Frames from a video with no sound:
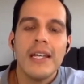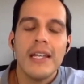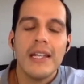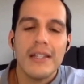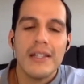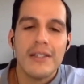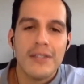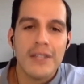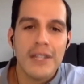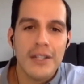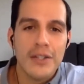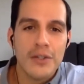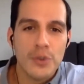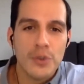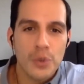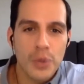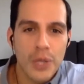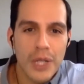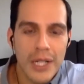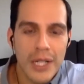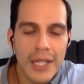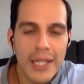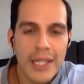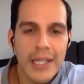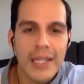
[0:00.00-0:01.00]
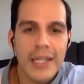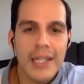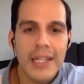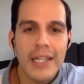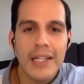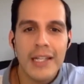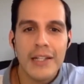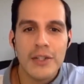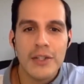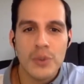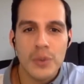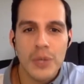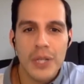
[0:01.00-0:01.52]
It's
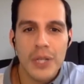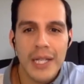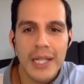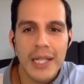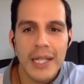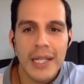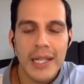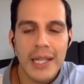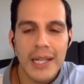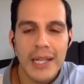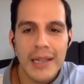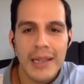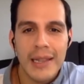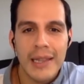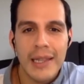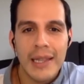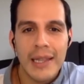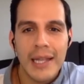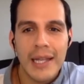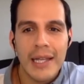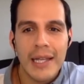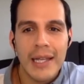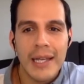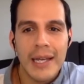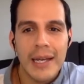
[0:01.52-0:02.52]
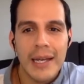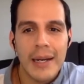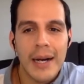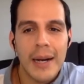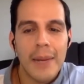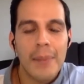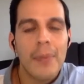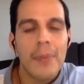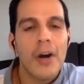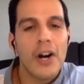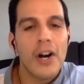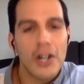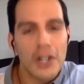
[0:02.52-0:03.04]
really like
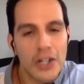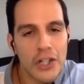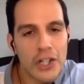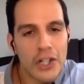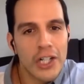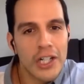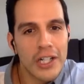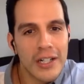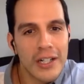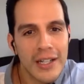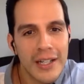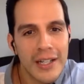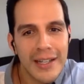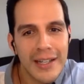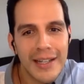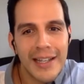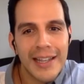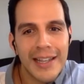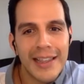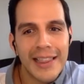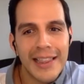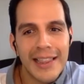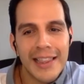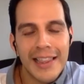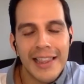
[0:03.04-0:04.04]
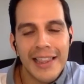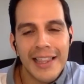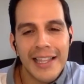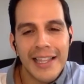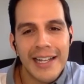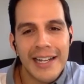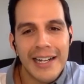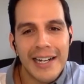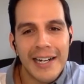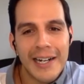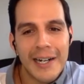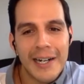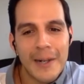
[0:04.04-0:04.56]
a partner
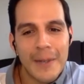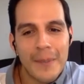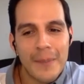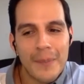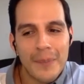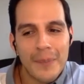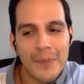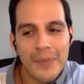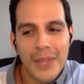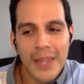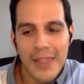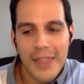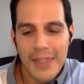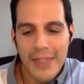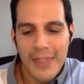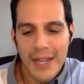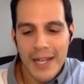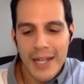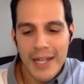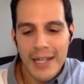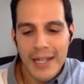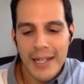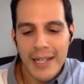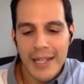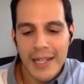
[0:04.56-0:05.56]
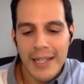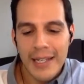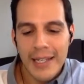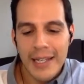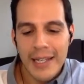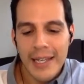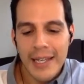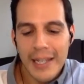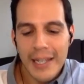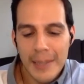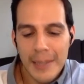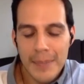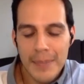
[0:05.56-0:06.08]
that
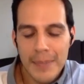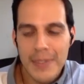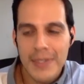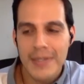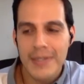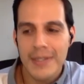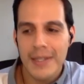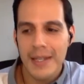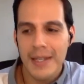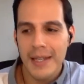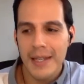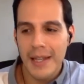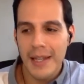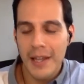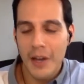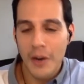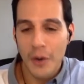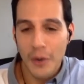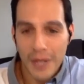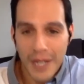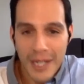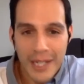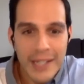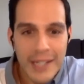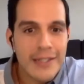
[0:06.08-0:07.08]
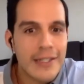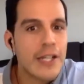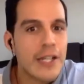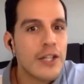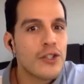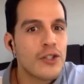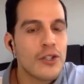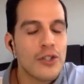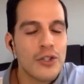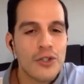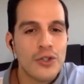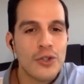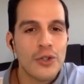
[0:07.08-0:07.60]
helps
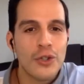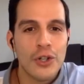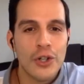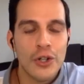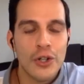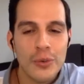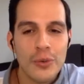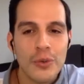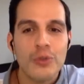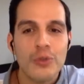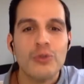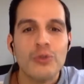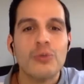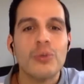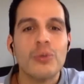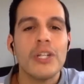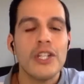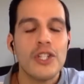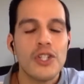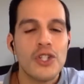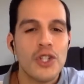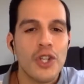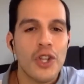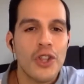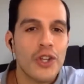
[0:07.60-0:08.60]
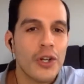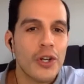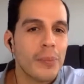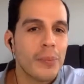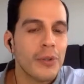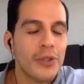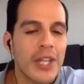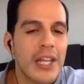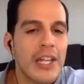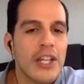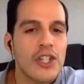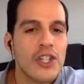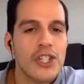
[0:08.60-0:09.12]
organizations, you know, reach their
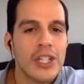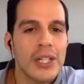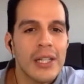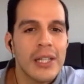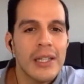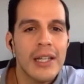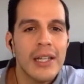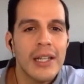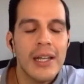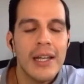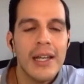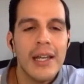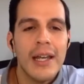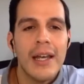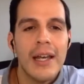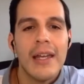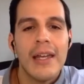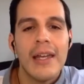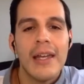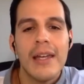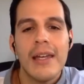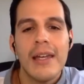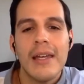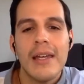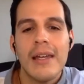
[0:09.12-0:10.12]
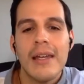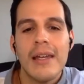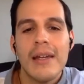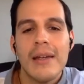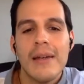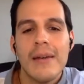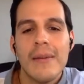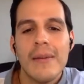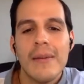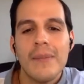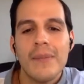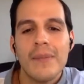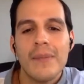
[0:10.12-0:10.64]
potential.
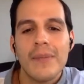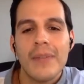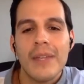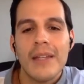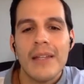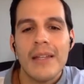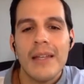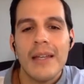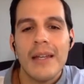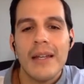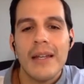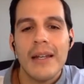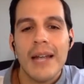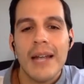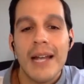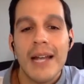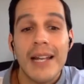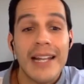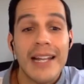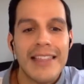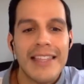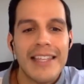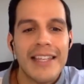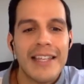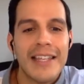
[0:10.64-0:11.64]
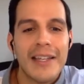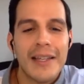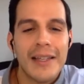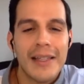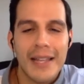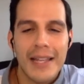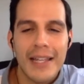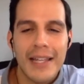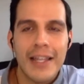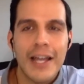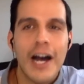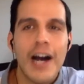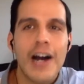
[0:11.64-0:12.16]
And I think
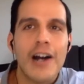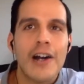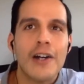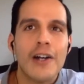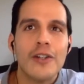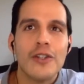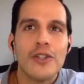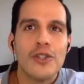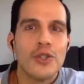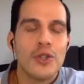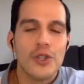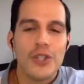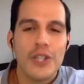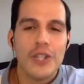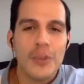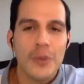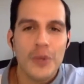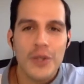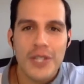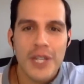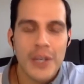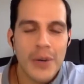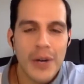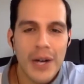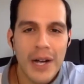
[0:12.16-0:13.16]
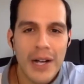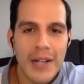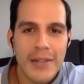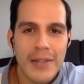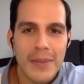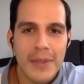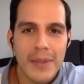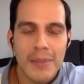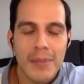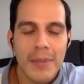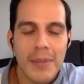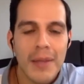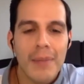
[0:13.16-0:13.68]
like our journey with Sewa has
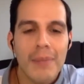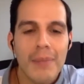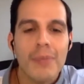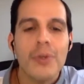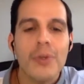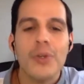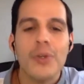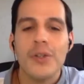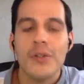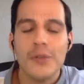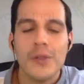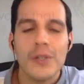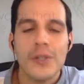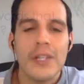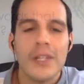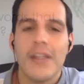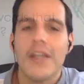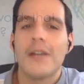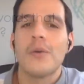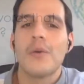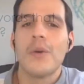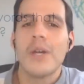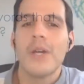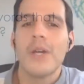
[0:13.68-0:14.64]
been beautiful in that